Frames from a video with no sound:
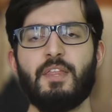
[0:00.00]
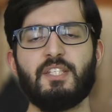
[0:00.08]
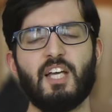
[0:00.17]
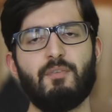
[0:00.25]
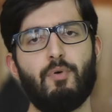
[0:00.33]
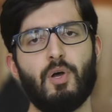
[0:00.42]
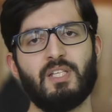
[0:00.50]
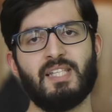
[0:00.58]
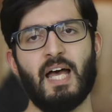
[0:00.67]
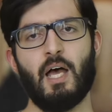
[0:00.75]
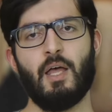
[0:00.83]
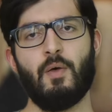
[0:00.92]
The second point is
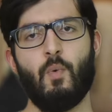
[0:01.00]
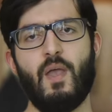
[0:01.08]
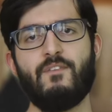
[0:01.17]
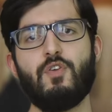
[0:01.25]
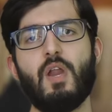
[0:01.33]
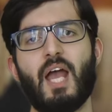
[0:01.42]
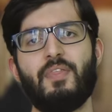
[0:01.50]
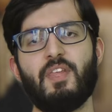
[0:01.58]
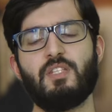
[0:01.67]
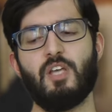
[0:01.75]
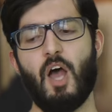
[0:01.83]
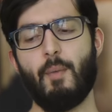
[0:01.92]
that if you look at
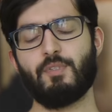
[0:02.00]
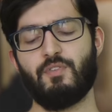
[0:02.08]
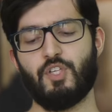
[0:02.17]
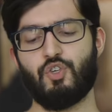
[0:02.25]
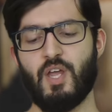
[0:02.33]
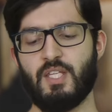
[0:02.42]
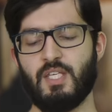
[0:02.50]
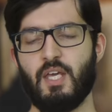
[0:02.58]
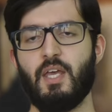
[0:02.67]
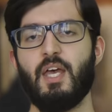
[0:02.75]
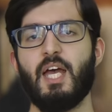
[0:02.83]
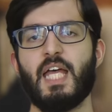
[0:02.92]
the terms of the
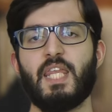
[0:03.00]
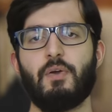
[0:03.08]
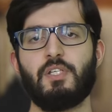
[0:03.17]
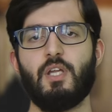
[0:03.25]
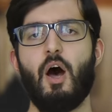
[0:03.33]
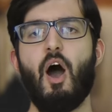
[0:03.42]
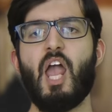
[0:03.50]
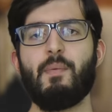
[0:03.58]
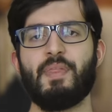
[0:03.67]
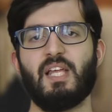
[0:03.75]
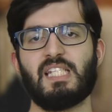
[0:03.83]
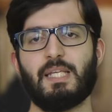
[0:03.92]
treaty, there is an
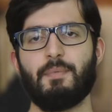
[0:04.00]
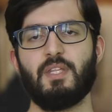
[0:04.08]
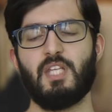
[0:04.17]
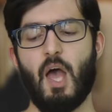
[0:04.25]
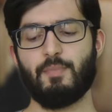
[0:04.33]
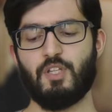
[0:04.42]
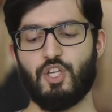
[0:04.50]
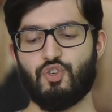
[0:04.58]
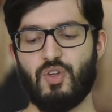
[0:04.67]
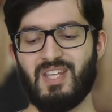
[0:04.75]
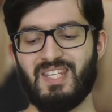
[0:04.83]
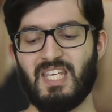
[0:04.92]
argument that some of the terms of the
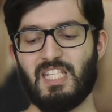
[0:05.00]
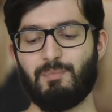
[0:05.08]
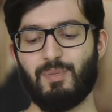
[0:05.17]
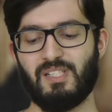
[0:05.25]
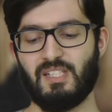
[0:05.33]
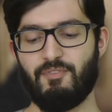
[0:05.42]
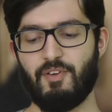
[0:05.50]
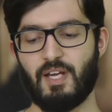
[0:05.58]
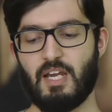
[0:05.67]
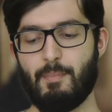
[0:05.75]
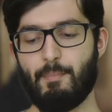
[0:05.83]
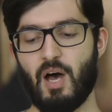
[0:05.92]
treaty
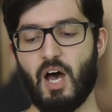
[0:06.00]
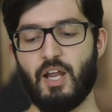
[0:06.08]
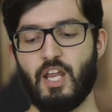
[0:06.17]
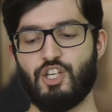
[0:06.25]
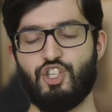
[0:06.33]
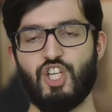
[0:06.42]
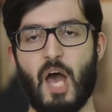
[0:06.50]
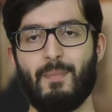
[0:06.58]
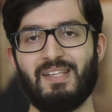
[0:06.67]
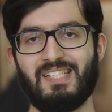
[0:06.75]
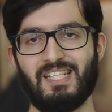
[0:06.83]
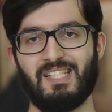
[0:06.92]
specifically punish
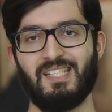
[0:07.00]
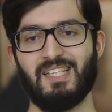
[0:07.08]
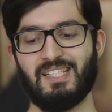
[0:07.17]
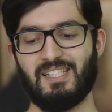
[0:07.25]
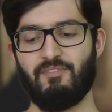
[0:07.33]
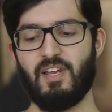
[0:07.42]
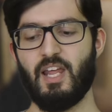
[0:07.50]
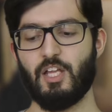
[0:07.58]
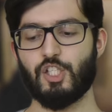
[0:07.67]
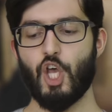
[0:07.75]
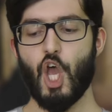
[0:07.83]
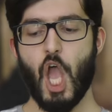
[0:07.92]
German citizens and
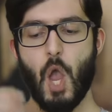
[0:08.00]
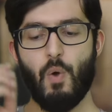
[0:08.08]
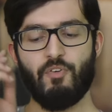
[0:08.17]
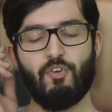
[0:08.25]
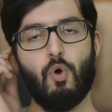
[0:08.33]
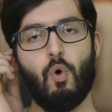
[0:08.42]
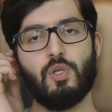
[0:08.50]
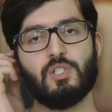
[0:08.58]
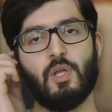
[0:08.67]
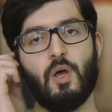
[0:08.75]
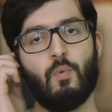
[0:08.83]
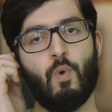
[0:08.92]
civilians, who of
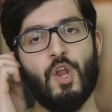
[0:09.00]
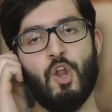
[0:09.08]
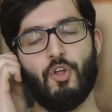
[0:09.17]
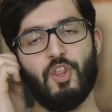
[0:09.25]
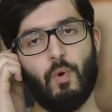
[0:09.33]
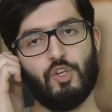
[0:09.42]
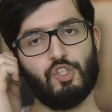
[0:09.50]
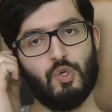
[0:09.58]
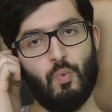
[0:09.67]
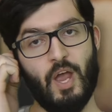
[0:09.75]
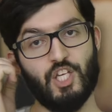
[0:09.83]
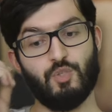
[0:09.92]
course were not the ones
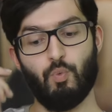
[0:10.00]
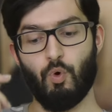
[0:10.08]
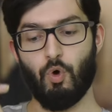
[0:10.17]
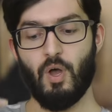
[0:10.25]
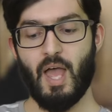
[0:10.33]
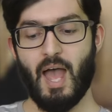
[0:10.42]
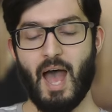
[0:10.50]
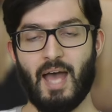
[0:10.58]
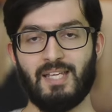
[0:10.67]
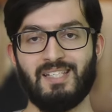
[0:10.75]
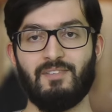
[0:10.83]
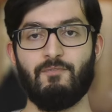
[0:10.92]
who waged the war,
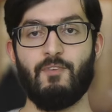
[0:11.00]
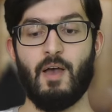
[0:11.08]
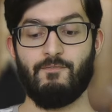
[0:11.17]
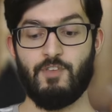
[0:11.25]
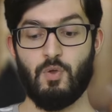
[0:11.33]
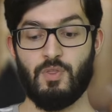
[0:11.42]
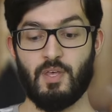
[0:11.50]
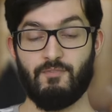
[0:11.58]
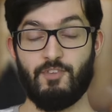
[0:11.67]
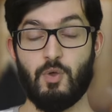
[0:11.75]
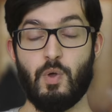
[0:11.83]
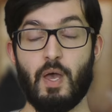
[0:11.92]
and view
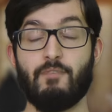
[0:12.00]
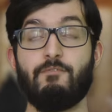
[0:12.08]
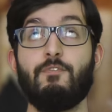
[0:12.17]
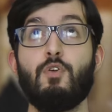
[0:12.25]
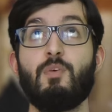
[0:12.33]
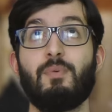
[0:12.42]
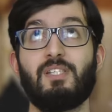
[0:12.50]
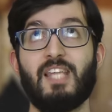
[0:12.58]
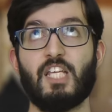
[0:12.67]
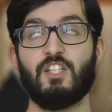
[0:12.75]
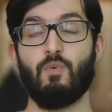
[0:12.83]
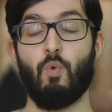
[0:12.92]
the
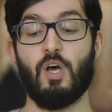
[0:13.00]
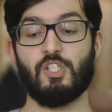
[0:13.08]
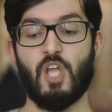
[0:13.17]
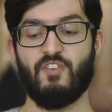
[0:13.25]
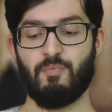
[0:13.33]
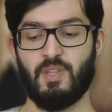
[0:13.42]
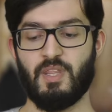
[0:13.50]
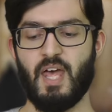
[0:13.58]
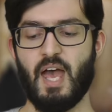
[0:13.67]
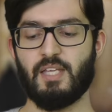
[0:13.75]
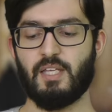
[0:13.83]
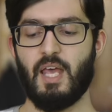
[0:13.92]
mistakes of the war as not having been
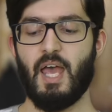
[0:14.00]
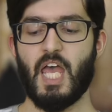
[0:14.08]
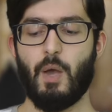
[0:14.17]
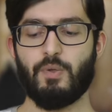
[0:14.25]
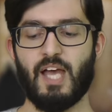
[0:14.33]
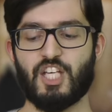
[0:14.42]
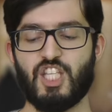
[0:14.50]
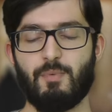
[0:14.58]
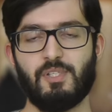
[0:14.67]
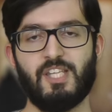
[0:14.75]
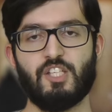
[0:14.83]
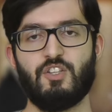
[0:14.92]
theirs. It was actually
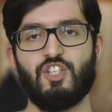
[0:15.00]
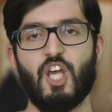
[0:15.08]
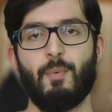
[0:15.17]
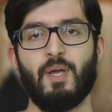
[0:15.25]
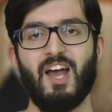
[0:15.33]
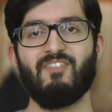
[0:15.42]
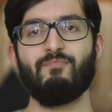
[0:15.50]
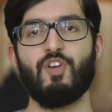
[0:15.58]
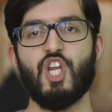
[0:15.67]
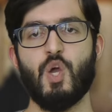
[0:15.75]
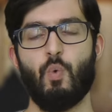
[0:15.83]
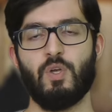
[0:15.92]
the mistakes of the German
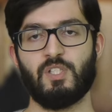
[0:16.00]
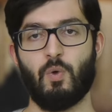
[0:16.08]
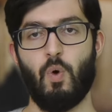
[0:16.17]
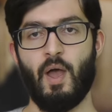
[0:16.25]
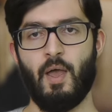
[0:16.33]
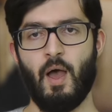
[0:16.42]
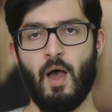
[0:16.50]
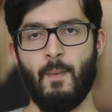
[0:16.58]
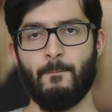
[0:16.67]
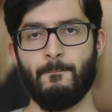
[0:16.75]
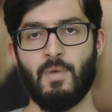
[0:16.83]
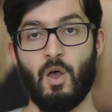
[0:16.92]
government, who was
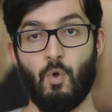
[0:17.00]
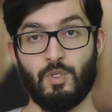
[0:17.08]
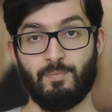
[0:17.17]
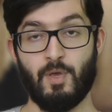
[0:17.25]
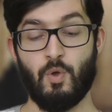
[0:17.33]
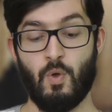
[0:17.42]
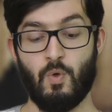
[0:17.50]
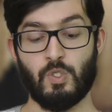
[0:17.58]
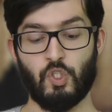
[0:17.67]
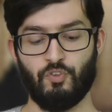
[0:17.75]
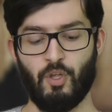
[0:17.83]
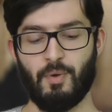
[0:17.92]
who
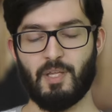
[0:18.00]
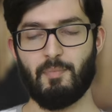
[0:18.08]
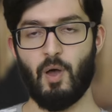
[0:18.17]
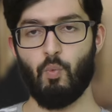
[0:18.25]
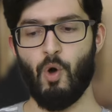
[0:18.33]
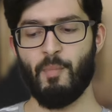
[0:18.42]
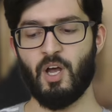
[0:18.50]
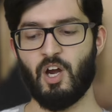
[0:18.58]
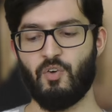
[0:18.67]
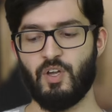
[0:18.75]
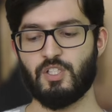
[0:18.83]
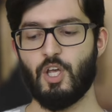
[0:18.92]
was sort of dominated by
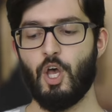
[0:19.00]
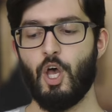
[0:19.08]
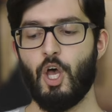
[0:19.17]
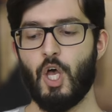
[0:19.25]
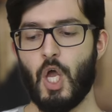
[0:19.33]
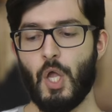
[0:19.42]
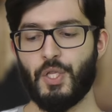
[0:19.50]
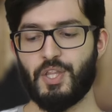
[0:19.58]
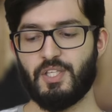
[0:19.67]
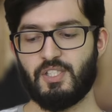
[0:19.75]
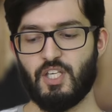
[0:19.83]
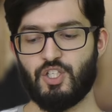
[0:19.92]
warmongers, who
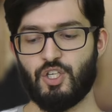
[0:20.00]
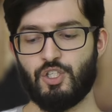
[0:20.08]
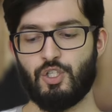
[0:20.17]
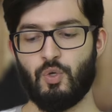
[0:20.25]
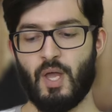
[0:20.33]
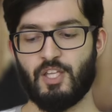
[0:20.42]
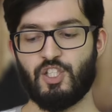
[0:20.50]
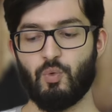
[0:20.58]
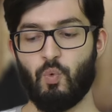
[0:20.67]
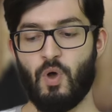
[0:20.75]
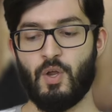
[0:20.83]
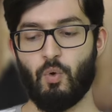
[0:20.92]
took the decision to enter
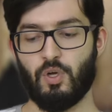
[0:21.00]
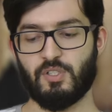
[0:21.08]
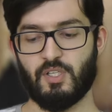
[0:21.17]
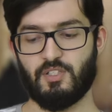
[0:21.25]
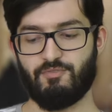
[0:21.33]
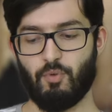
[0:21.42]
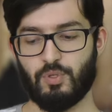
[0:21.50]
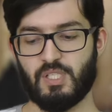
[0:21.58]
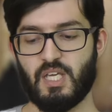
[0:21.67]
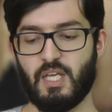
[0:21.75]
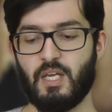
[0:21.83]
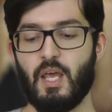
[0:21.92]
war in August
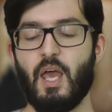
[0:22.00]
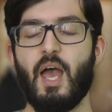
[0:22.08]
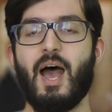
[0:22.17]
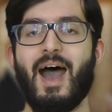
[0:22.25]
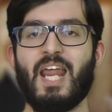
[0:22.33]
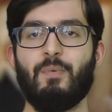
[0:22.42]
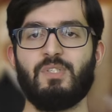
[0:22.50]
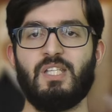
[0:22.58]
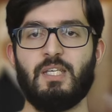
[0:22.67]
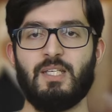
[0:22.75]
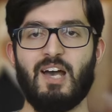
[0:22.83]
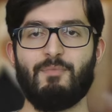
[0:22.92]
1914, and it was
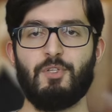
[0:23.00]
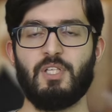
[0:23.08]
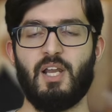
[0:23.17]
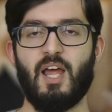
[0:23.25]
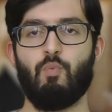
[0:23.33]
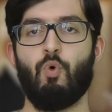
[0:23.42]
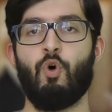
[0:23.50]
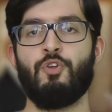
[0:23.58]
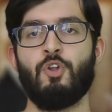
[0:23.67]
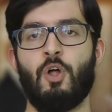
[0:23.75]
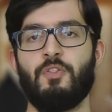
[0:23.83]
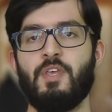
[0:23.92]
the government who declared war,
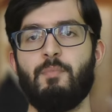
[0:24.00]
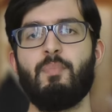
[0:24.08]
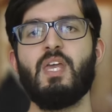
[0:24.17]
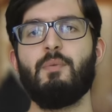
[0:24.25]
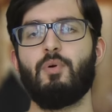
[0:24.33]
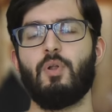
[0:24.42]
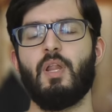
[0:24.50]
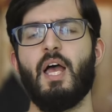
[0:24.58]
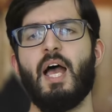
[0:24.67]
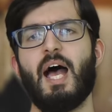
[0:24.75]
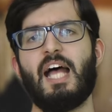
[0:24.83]
not the people.